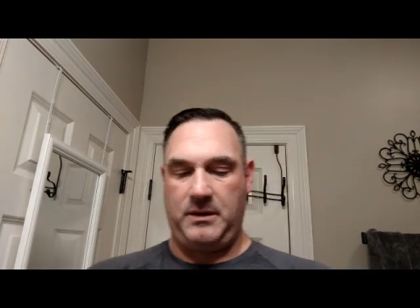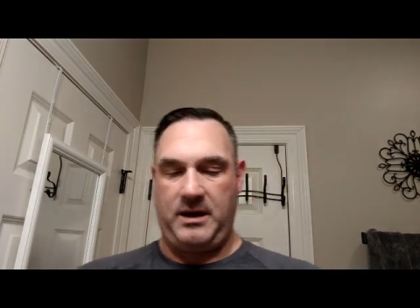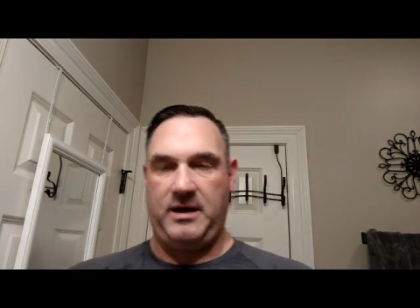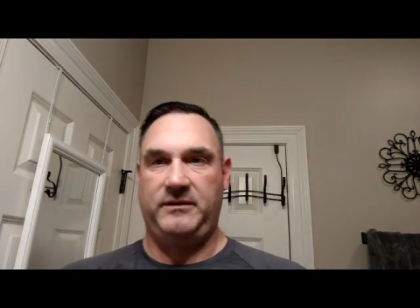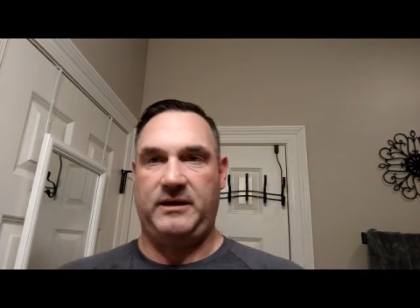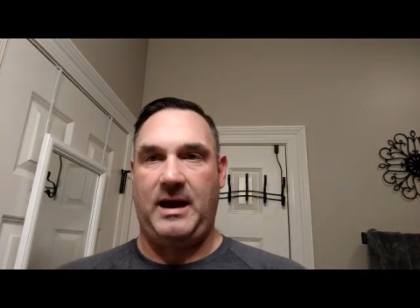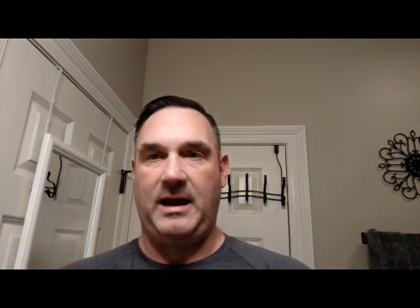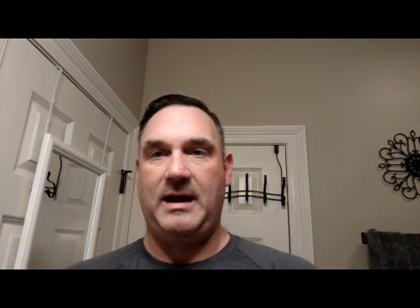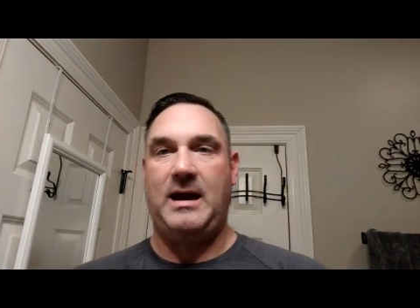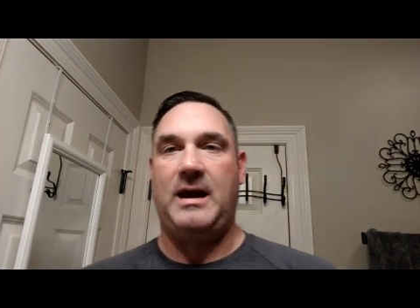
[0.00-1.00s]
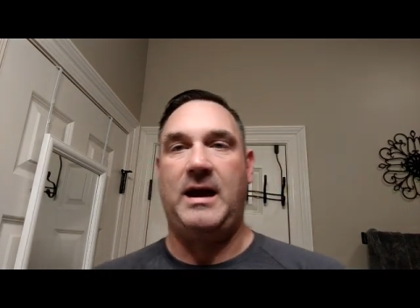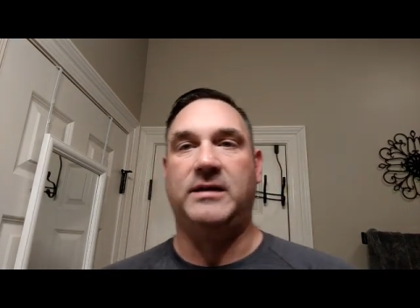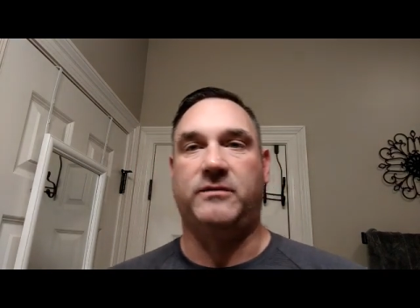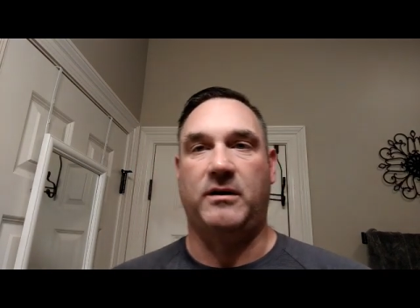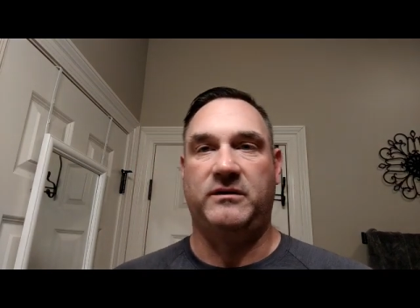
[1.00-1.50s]
is a
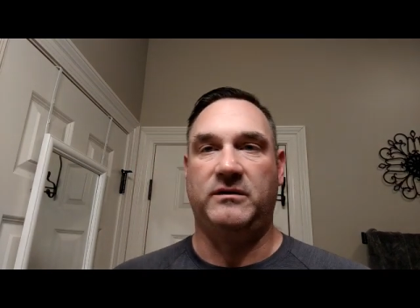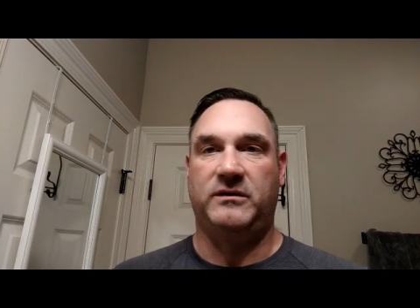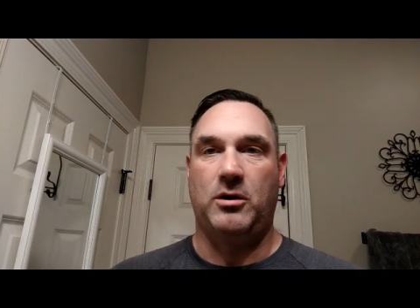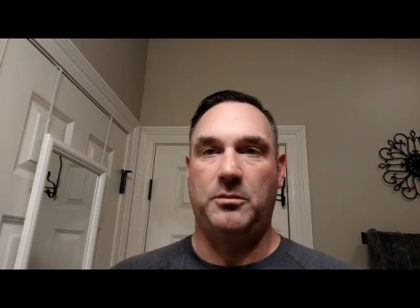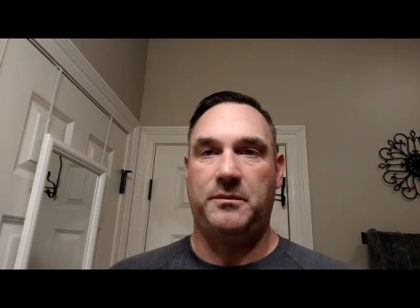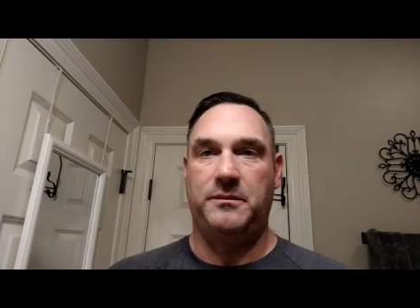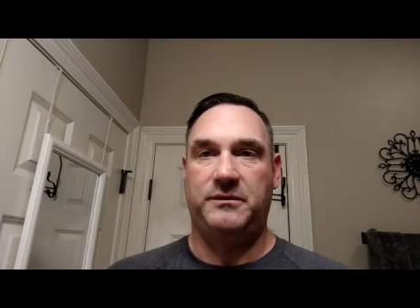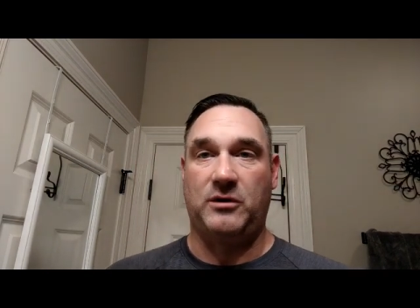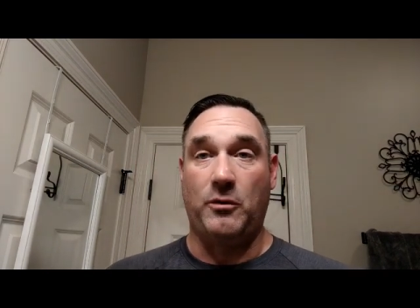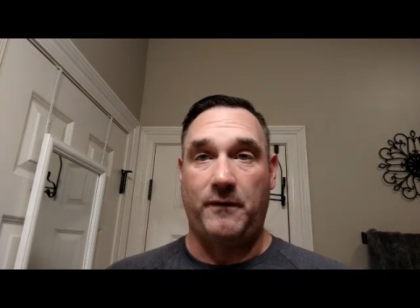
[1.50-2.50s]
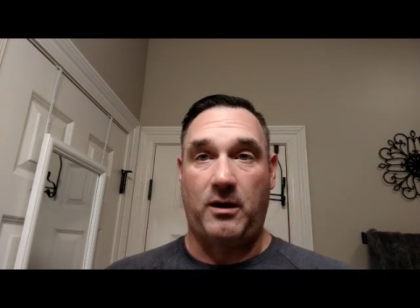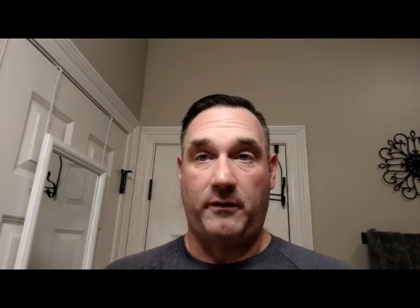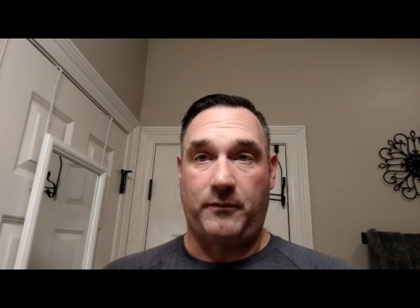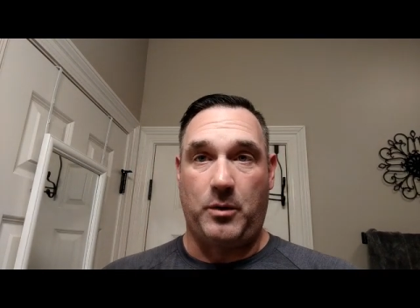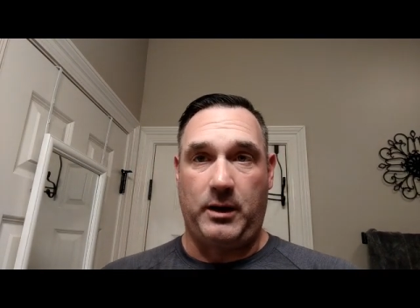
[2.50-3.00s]
interesting soap so far,
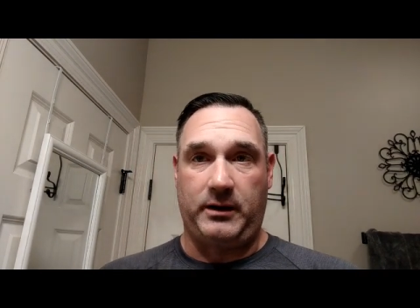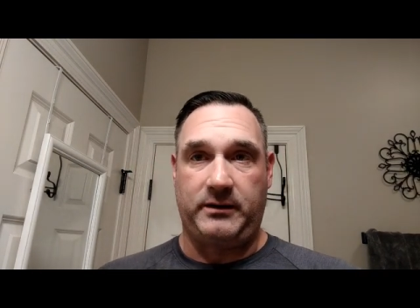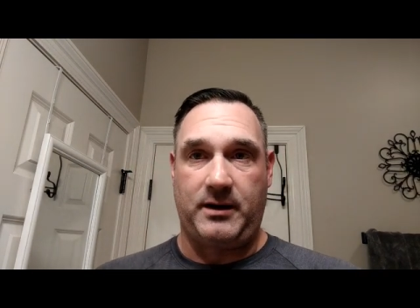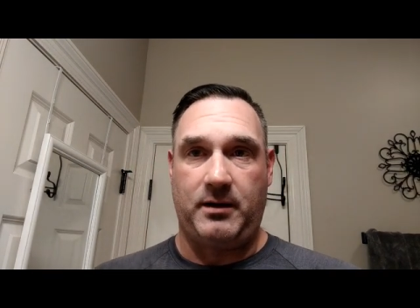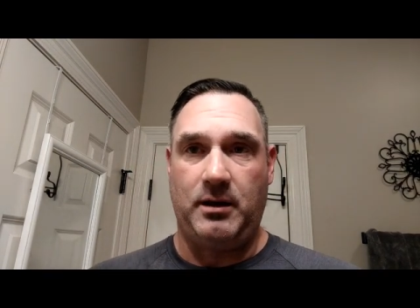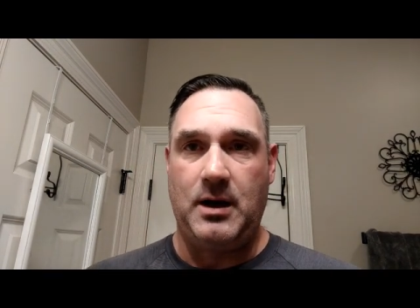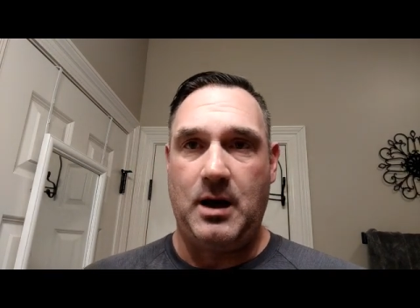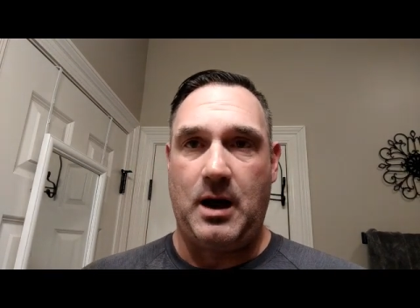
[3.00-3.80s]
from what I can tell.